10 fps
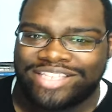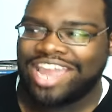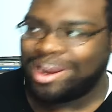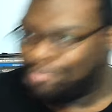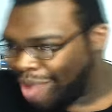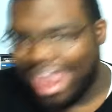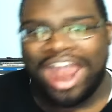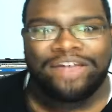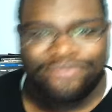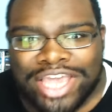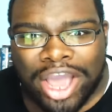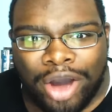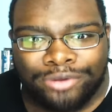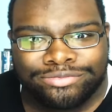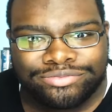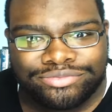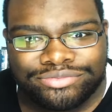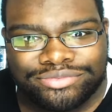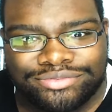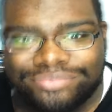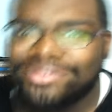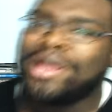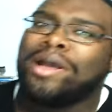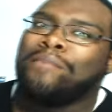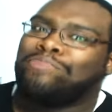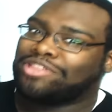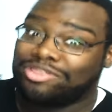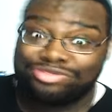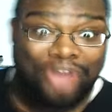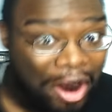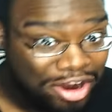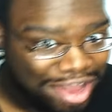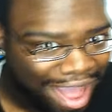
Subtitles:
taking a bite out of Neo. But the third